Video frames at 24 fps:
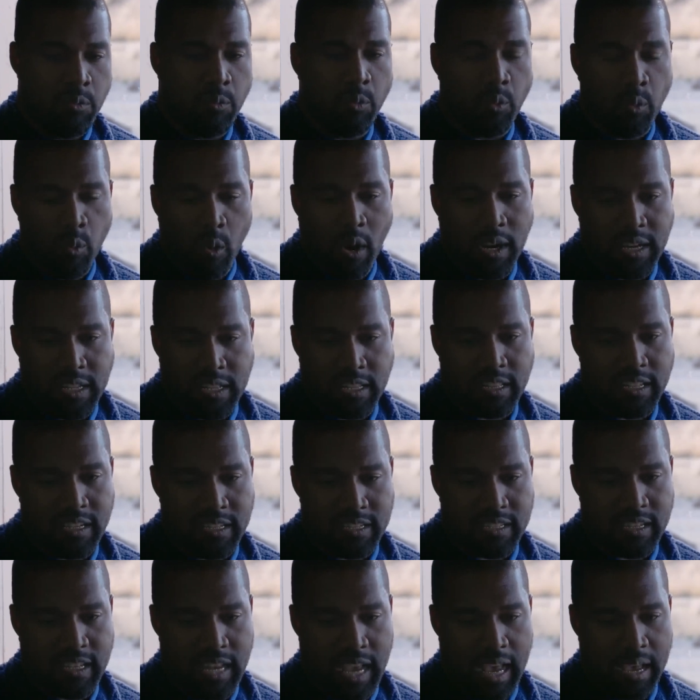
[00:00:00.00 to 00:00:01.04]
one of the
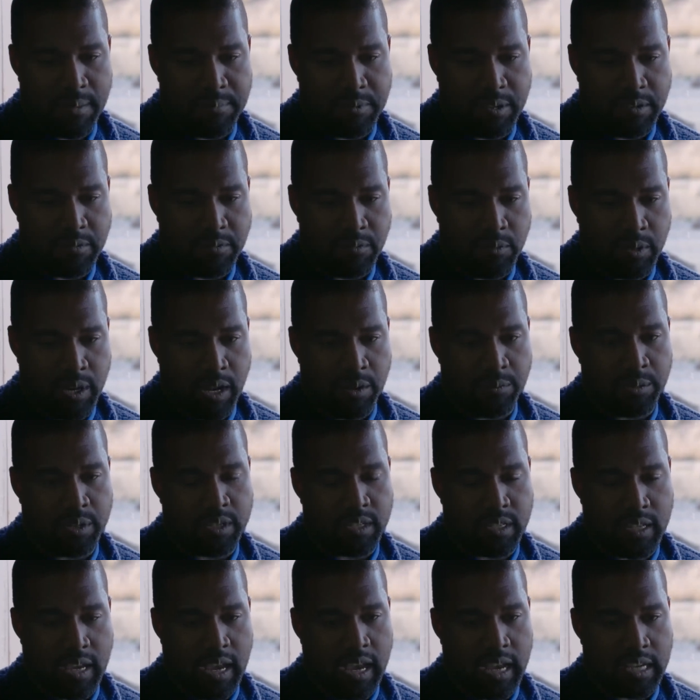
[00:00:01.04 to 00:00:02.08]
things that happened when I
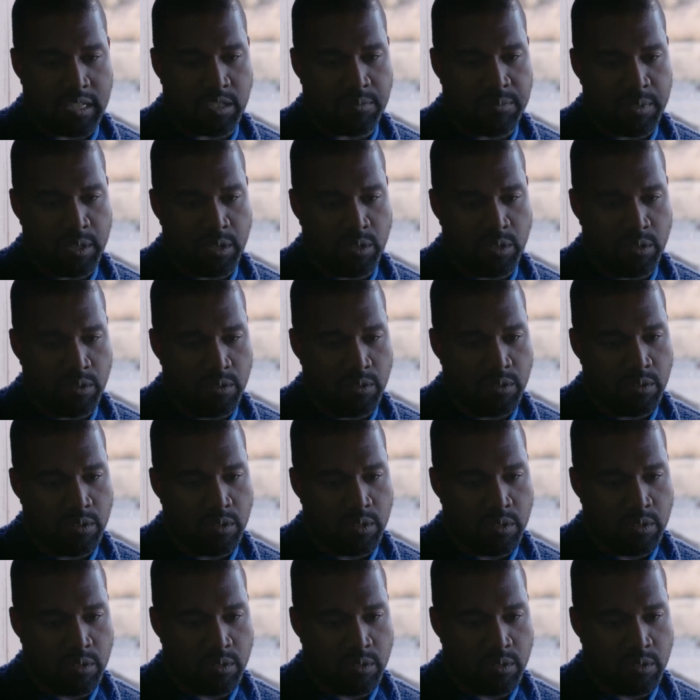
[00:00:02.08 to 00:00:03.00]
went to the hospital,